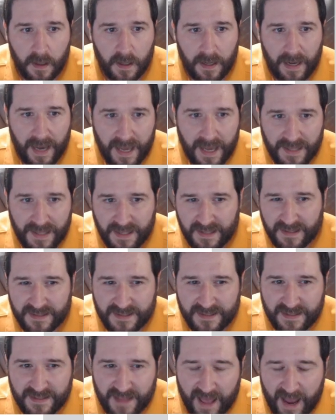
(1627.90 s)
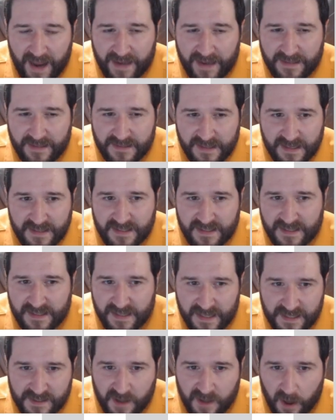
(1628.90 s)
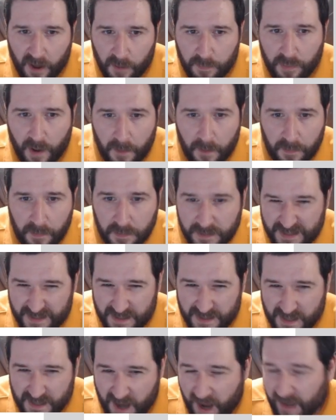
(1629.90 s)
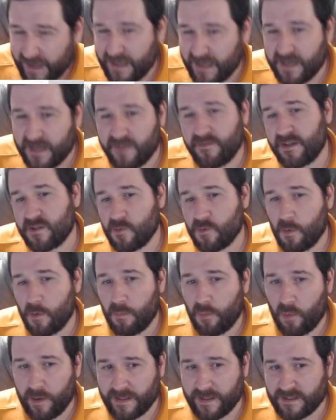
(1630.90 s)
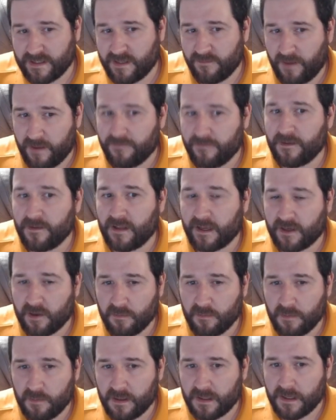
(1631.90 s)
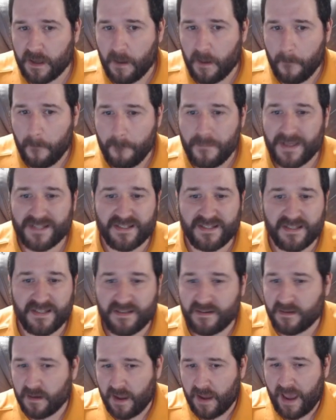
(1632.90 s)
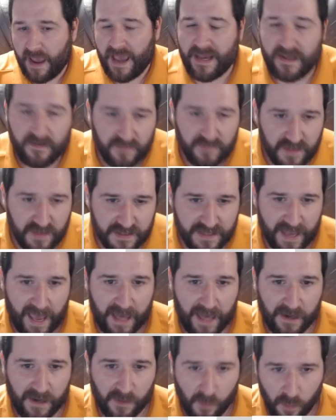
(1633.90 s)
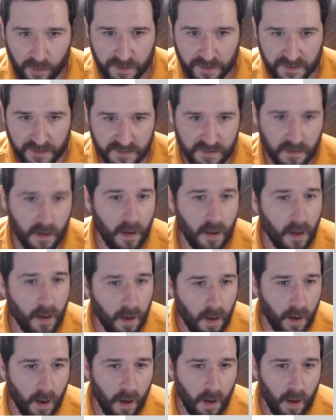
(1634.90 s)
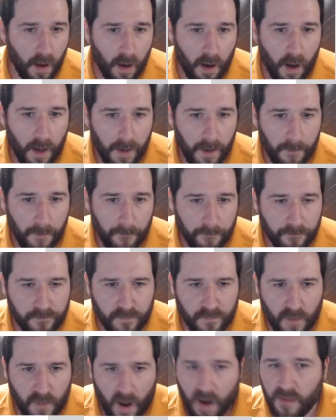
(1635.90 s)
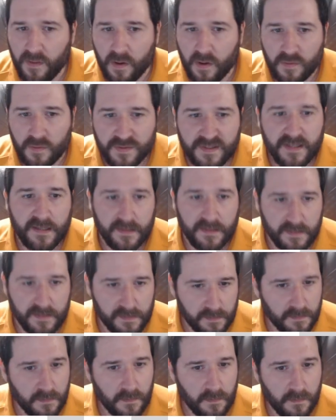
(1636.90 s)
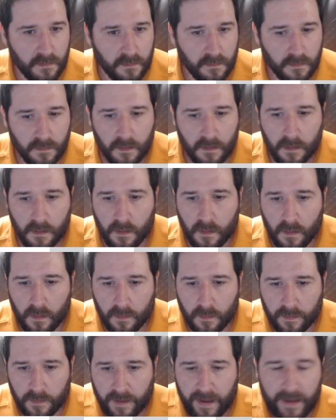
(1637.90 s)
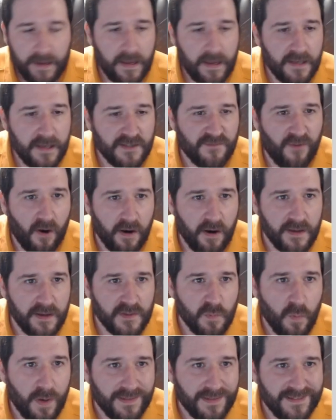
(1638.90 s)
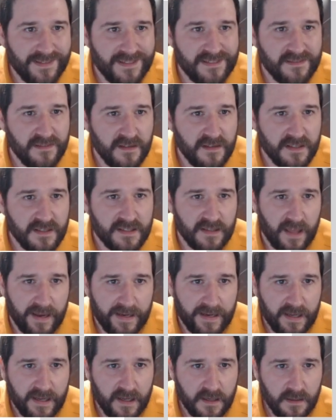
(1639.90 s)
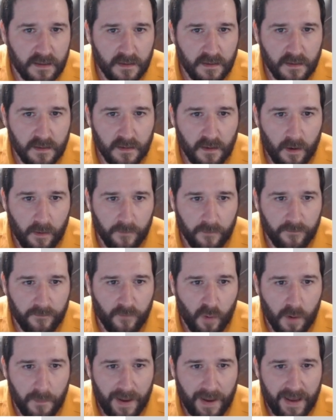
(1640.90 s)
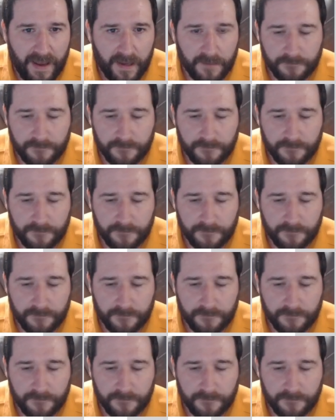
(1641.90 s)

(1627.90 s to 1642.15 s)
And then the slides and scenes, I'll probably dock individual points if I feel like you're really missing any of these categories on those seats. Okay, as far as what this looks like, our format